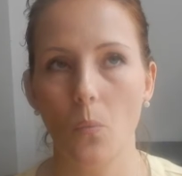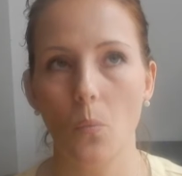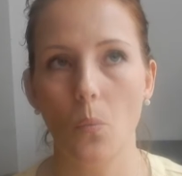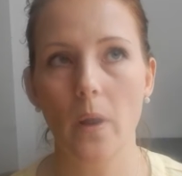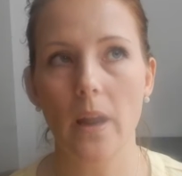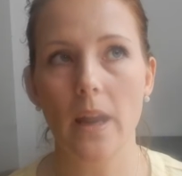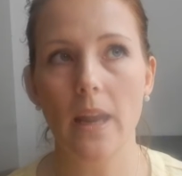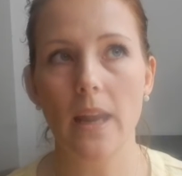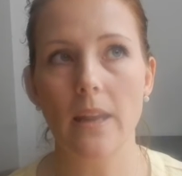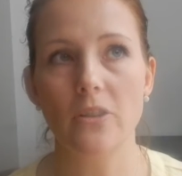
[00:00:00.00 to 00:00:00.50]

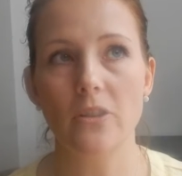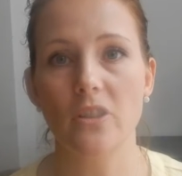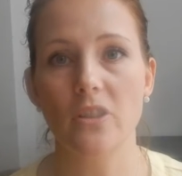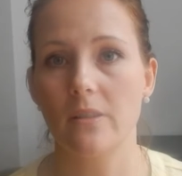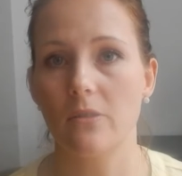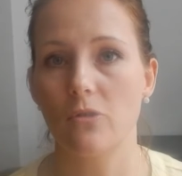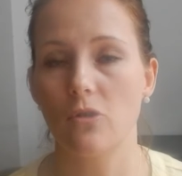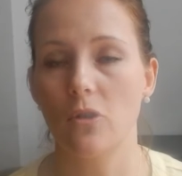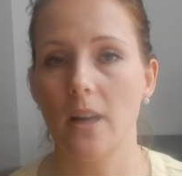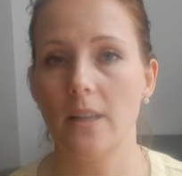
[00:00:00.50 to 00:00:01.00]
we
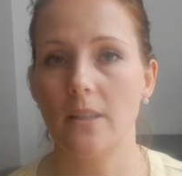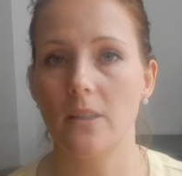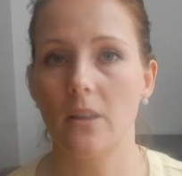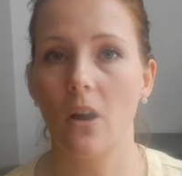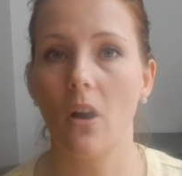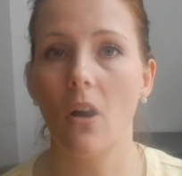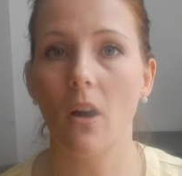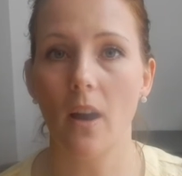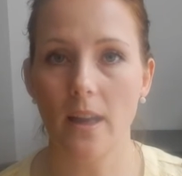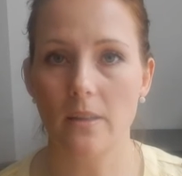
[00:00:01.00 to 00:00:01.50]
just try to
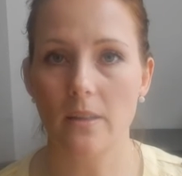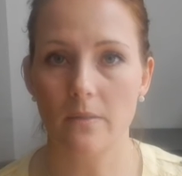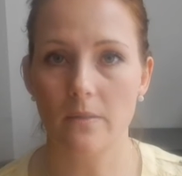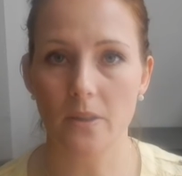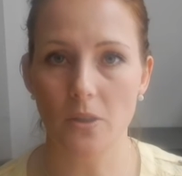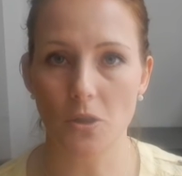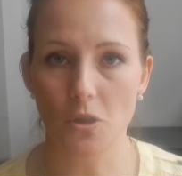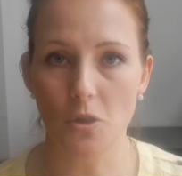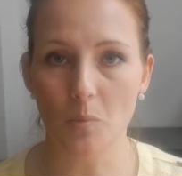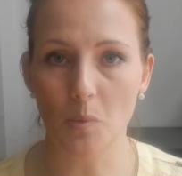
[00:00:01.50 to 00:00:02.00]
hide
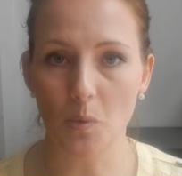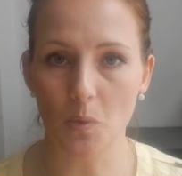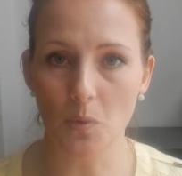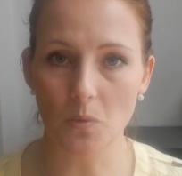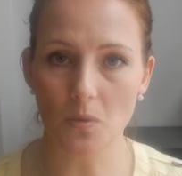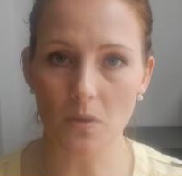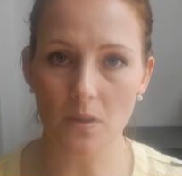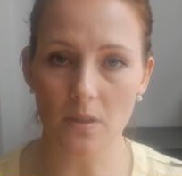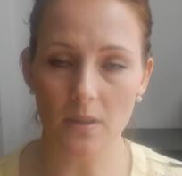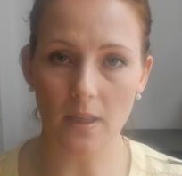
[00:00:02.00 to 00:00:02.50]

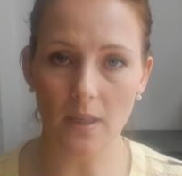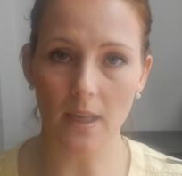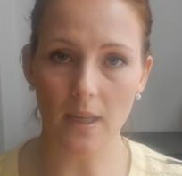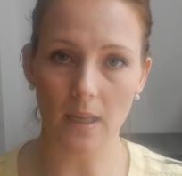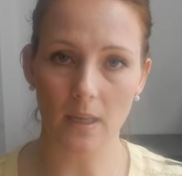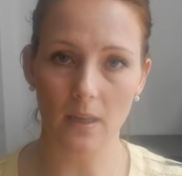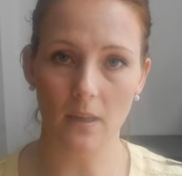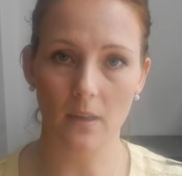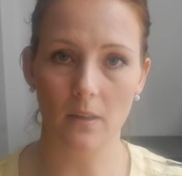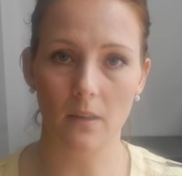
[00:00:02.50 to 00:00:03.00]
vegetables
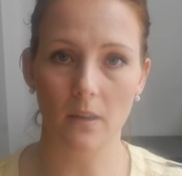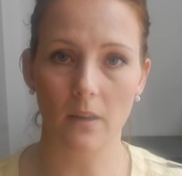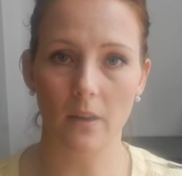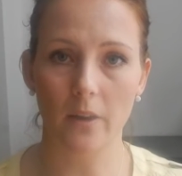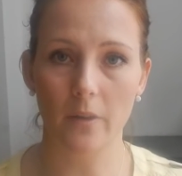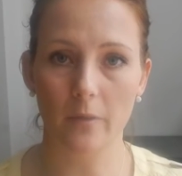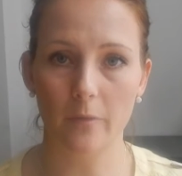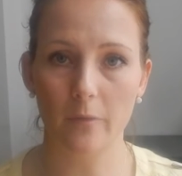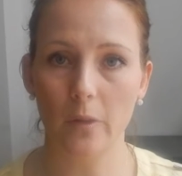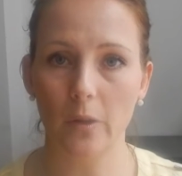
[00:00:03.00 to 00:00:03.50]
in
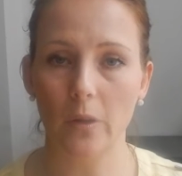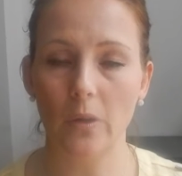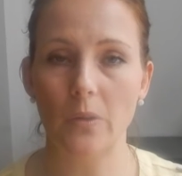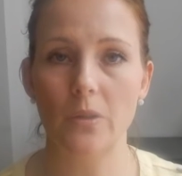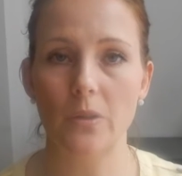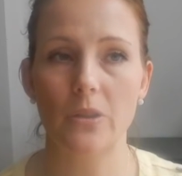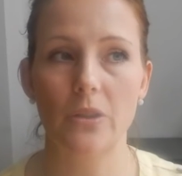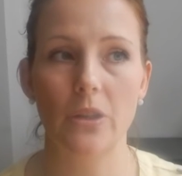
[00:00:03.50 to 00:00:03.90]
her food.